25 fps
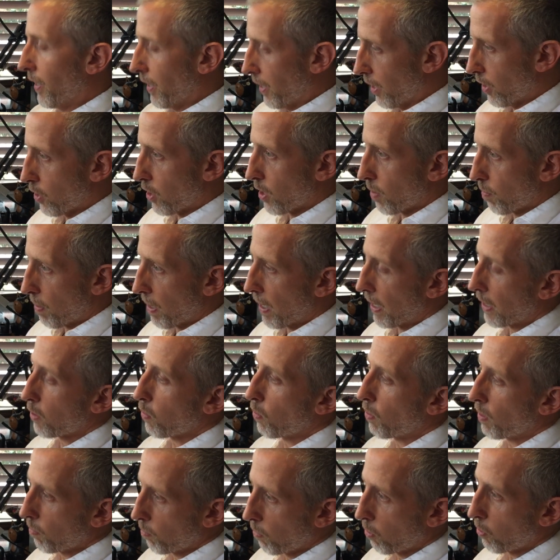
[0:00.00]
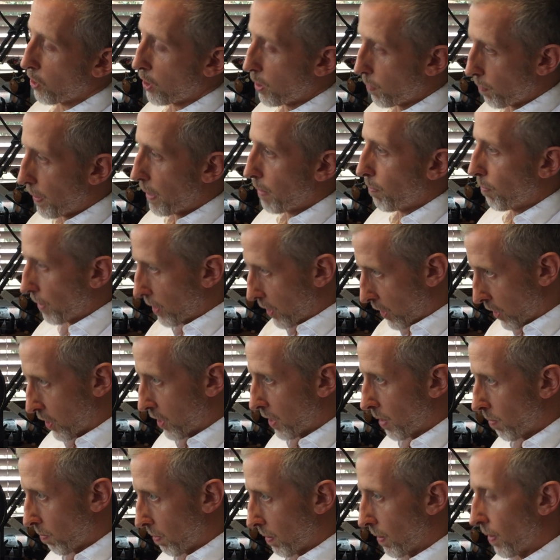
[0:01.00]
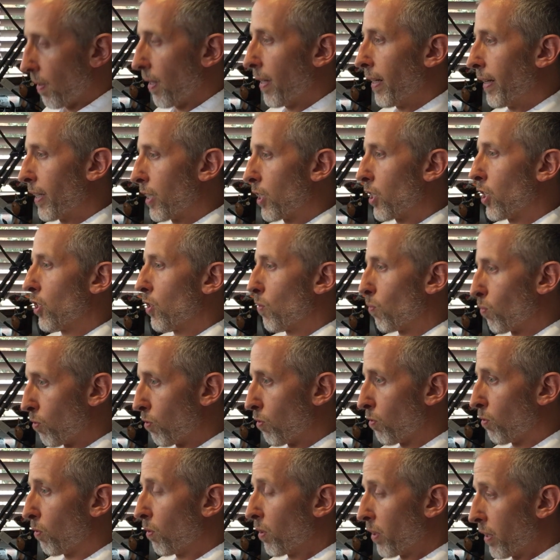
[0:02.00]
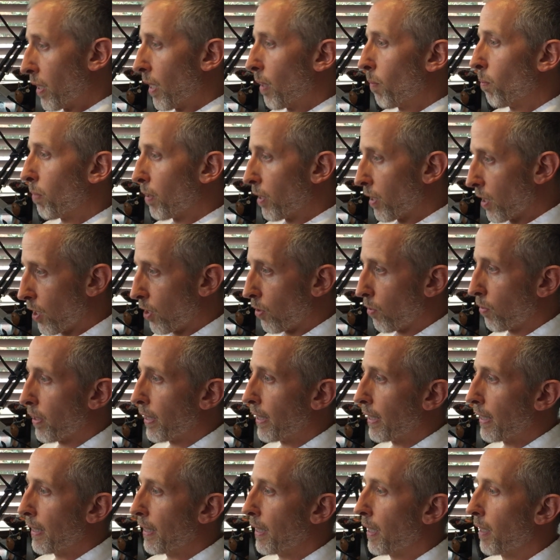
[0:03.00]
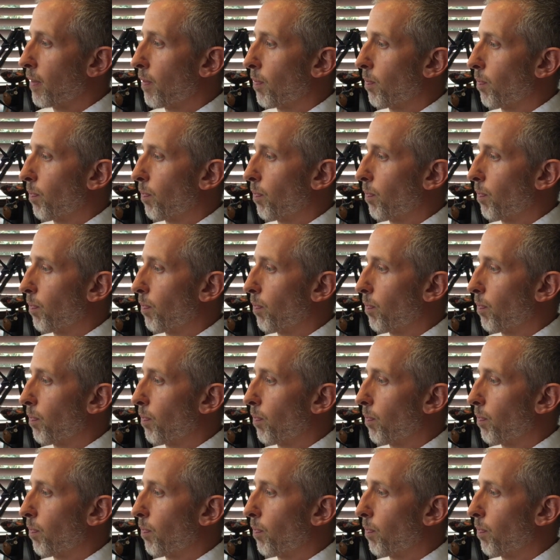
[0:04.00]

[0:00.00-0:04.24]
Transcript: Here's the part where most people stumble, and this is rule number 3.